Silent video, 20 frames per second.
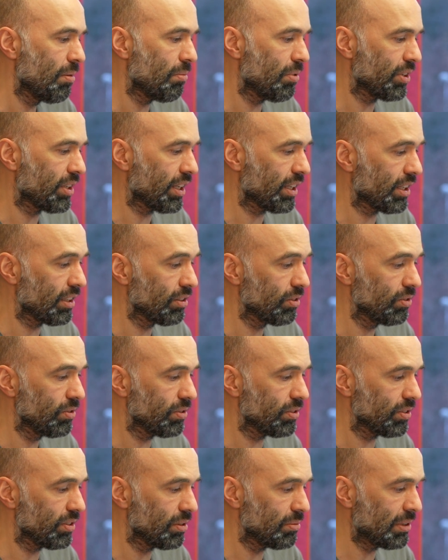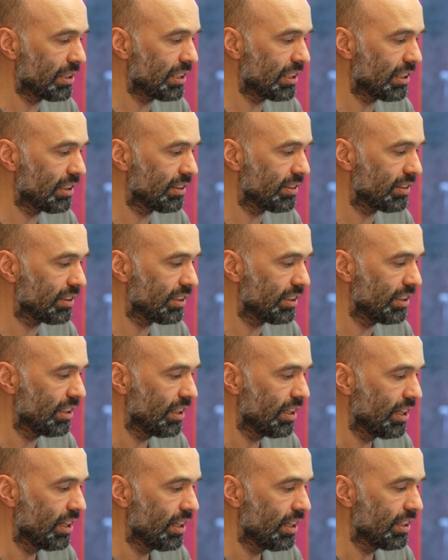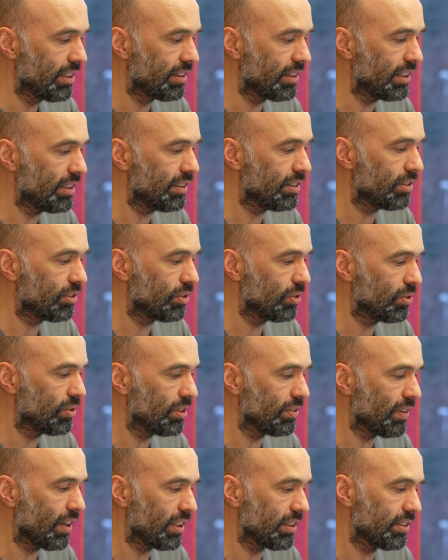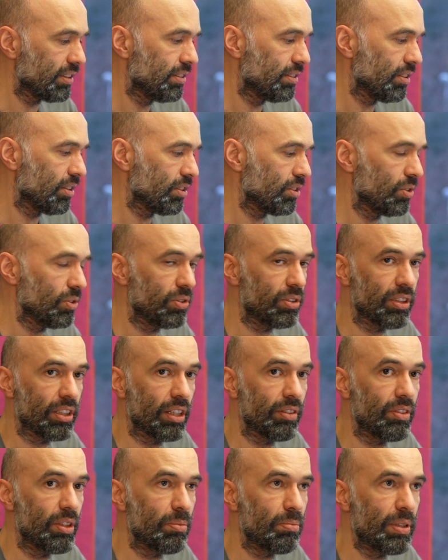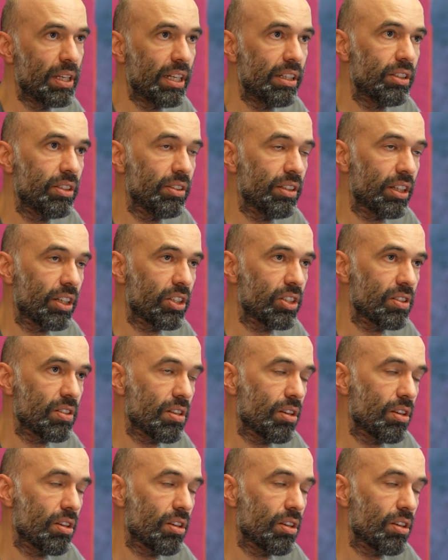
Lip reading: but I can also immediately see these two devices are using a VPN connection.